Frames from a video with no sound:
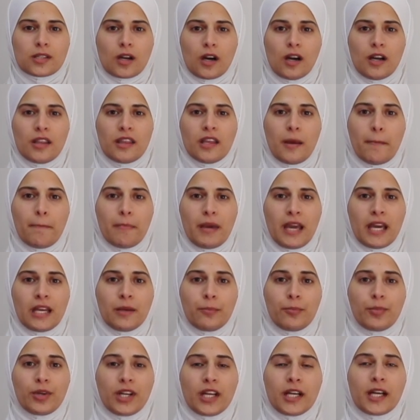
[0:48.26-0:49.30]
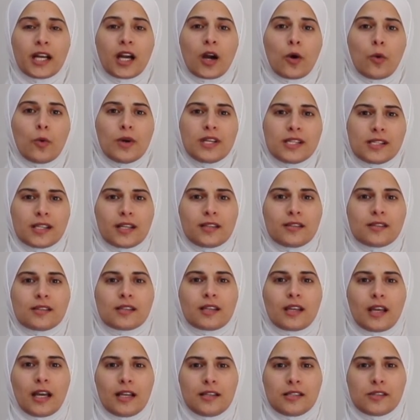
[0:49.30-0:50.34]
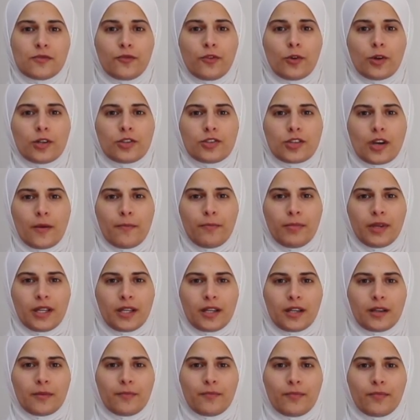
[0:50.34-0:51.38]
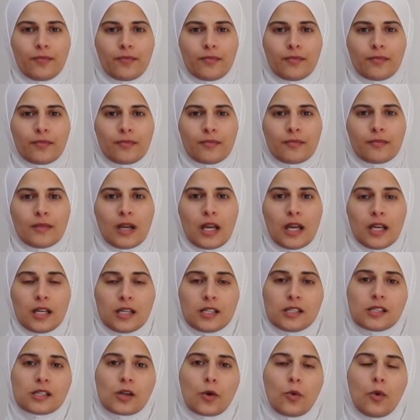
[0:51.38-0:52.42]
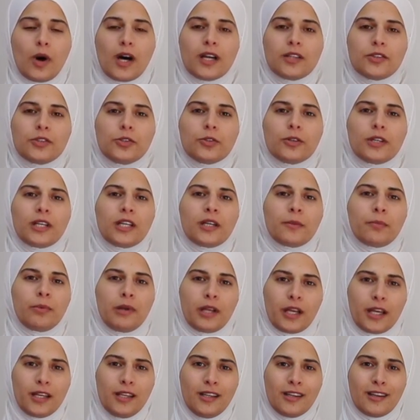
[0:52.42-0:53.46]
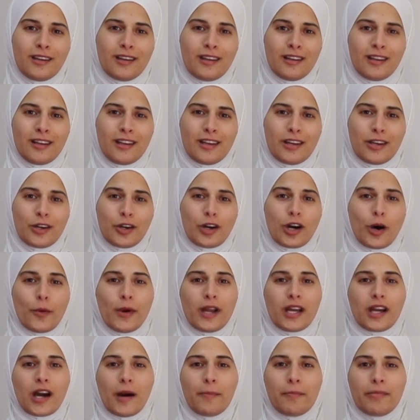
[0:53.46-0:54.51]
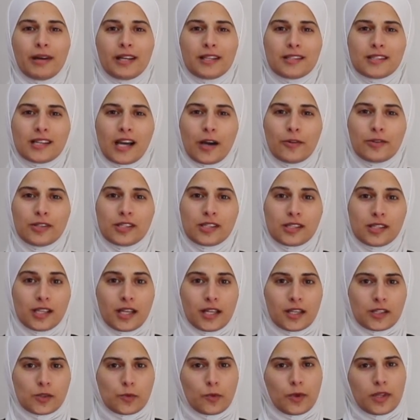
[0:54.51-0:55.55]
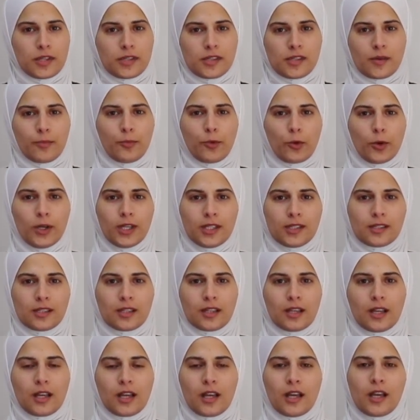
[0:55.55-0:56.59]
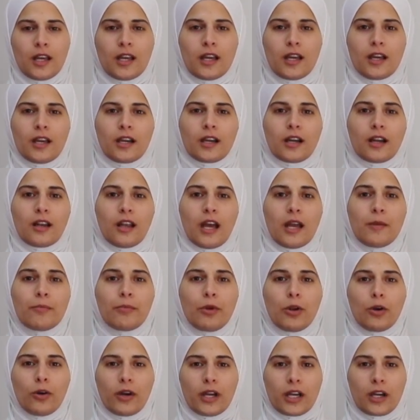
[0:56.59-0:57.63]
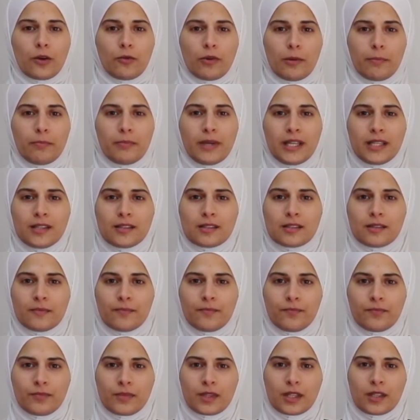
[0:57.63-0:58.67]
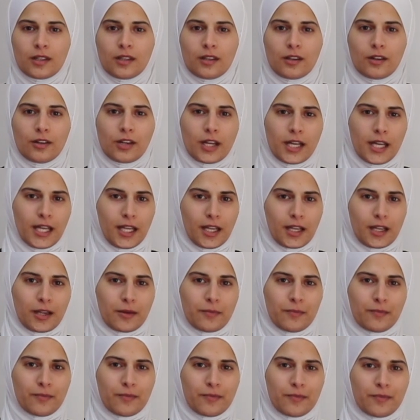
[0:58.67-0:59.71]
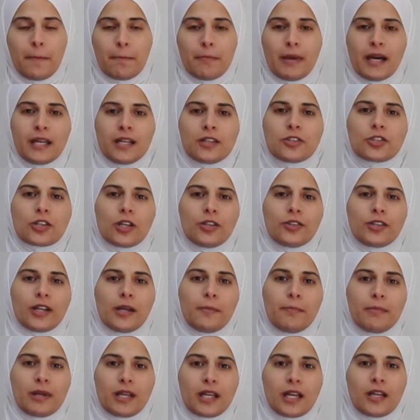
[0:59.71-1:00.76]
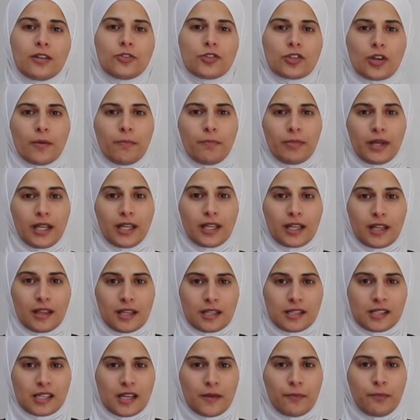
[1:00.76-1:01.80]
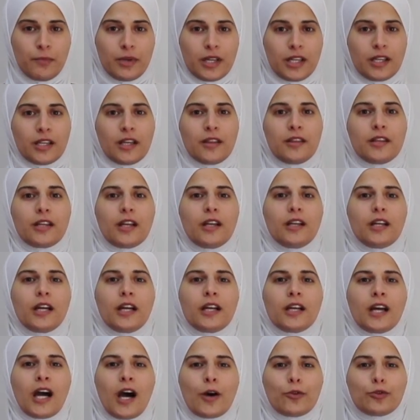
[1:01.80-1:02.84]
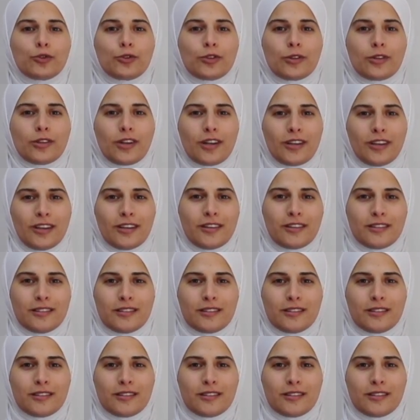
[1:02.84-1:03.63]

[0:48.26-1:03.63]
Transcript: are the main prerequisite skills for jumping? Squat during play, going up and down stairs with support, climb low equipment, running. Many children begin jumping in the same period they learn how to run.